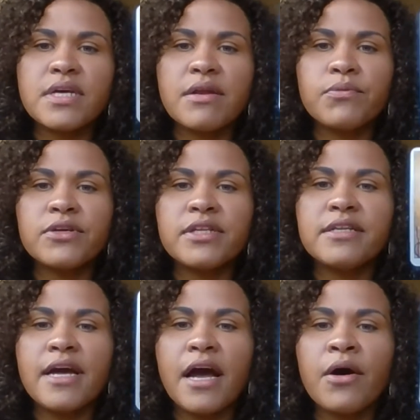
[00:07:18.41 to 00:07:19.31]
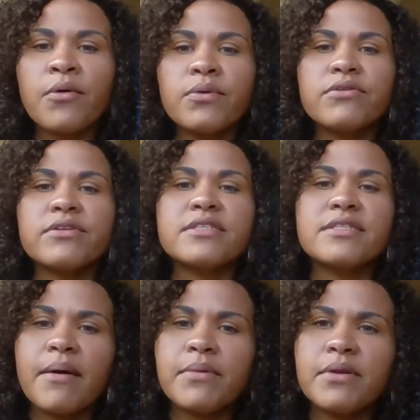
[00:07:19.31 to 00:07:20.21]
And really now we're
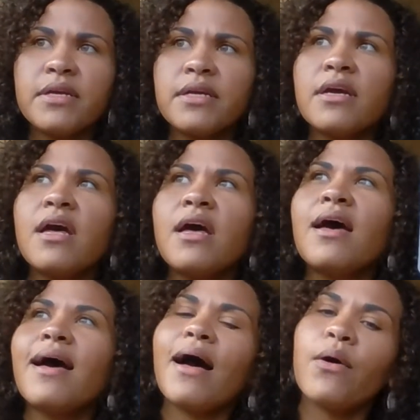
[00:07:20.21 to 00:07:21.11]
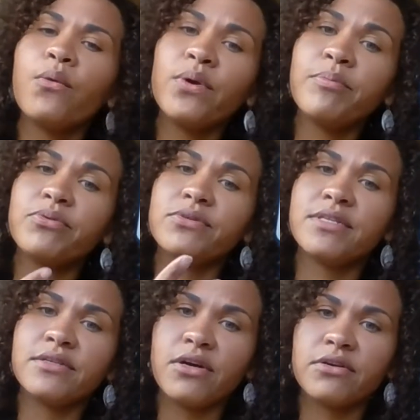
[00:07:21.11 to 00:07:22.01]
examining how we
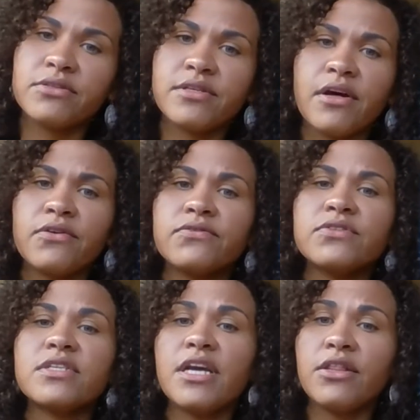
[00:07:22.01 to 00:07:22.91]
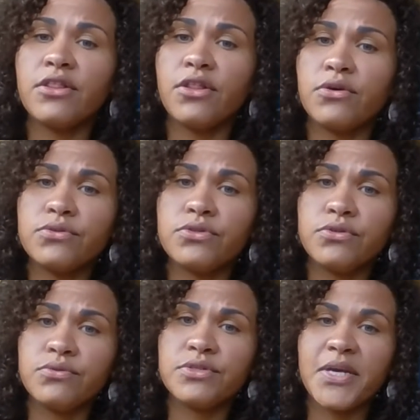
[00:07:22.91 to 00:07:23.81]
present ourselves in those
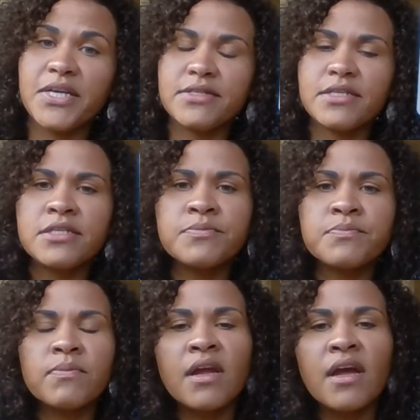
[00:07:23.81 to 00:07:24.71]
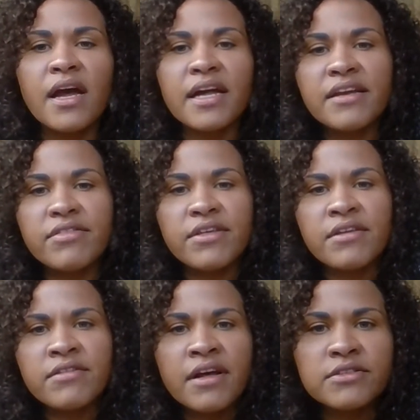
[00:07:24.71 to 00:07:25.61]
new spaces. And I
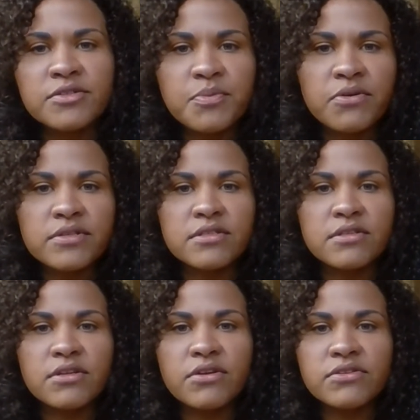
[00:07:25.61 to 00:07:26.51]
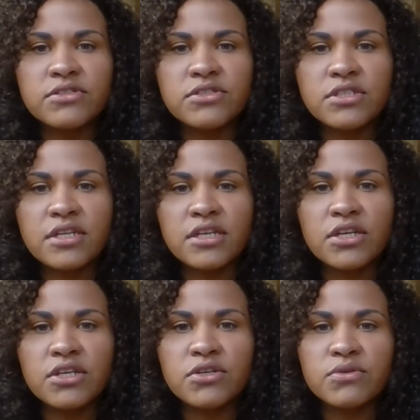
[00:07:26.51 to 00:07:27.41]
think that Spirit's encouraging
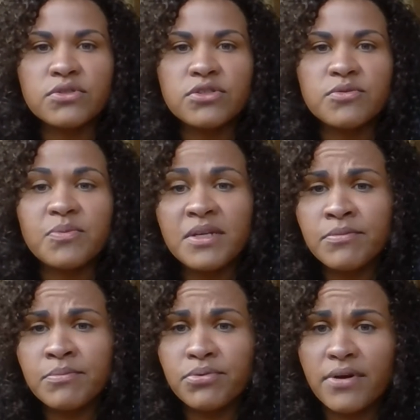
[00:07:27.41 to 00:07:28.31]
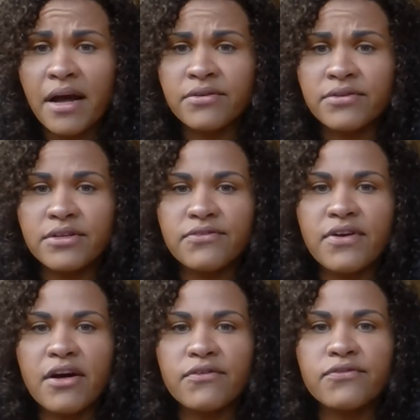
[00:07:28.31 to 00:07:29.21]
you to be proud of
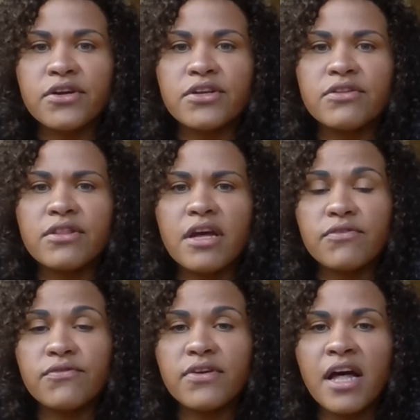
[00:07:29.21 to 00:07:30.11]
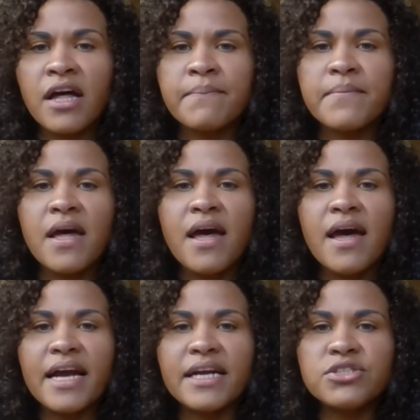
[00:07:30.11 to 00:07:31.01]
how far that you've come
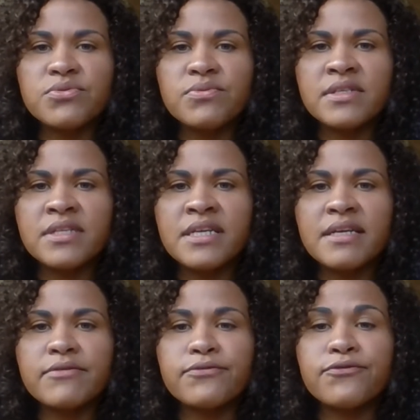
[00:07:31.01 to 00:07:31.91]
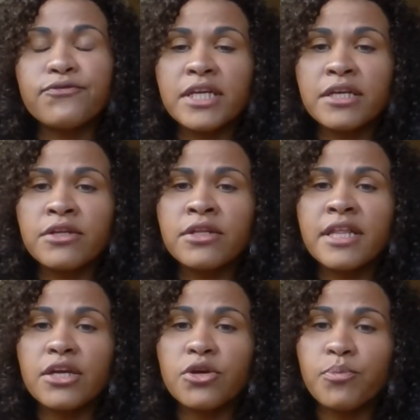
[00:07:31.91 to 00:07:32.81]
and to really feel
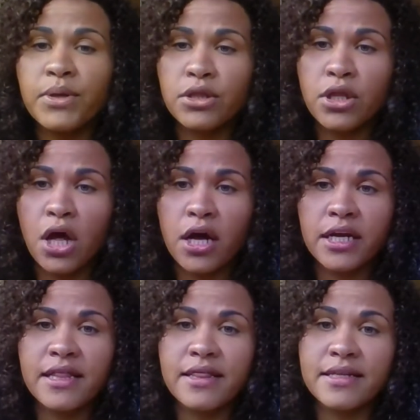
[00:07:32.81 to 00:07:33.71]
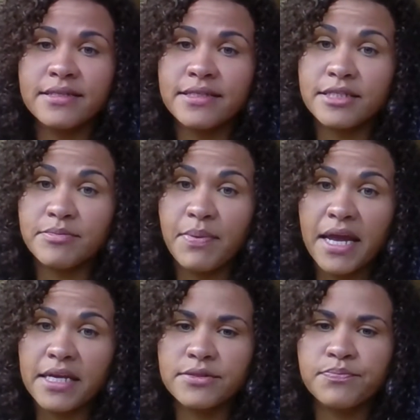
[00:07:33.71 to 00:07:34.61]
that you belong in this
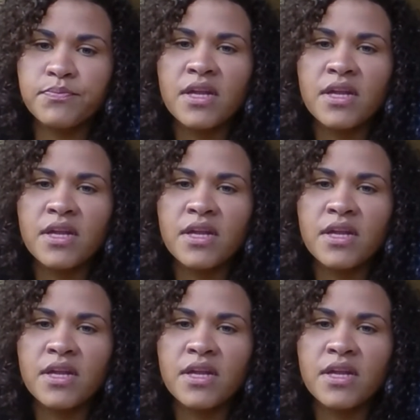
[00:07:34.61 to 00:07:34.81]
space.